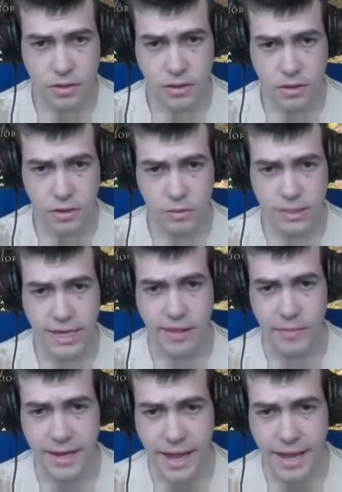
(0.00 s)
I want to get
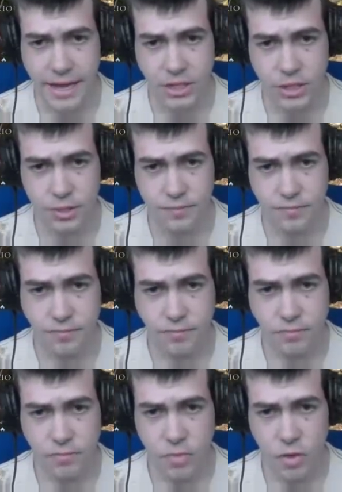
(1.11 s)
them engaged.
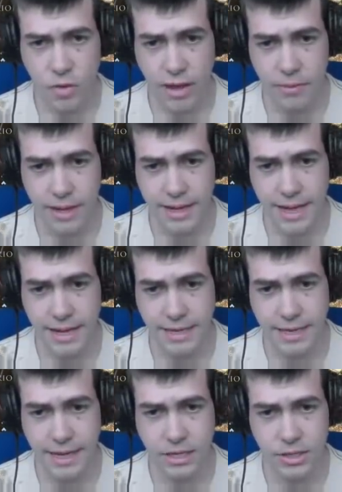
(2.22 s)
I'll get what I can
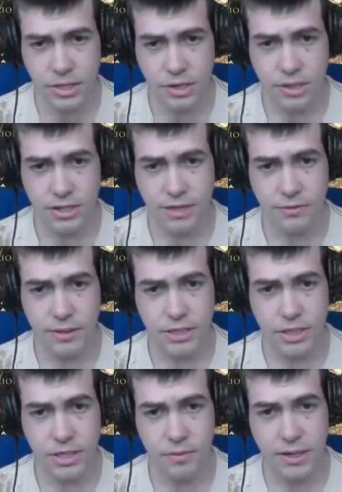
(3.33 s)
engage. See if we can
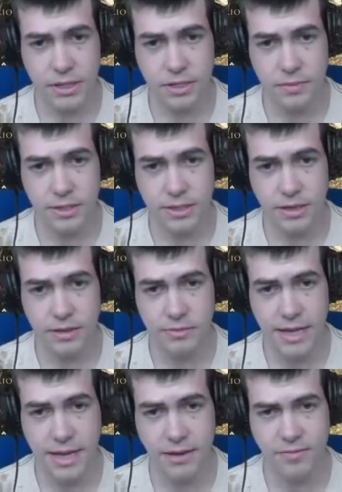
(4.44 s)
shield bash them to slow them
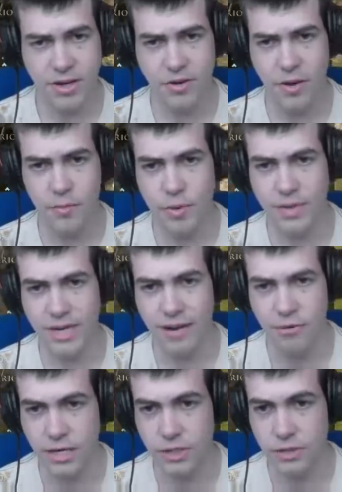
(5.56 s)
down. No, I'm pretty much out of
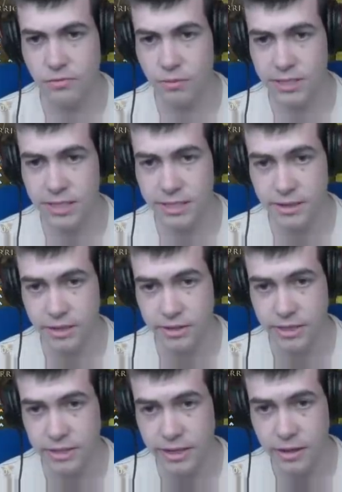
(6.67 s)
range. Right, what's this other unit
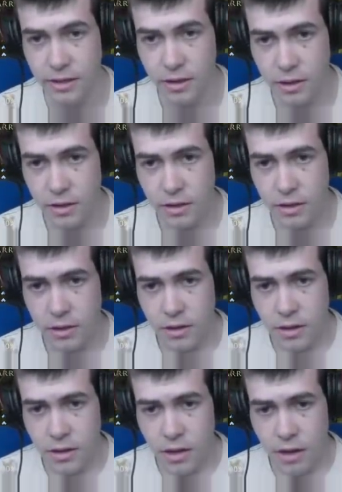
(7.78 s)
doing?
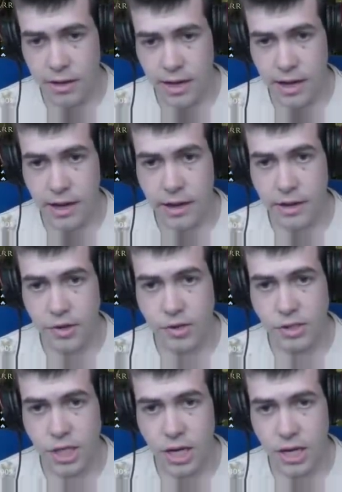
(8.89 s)
Okay,
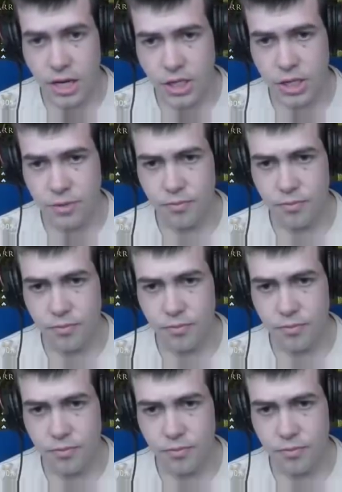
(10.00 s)
charge.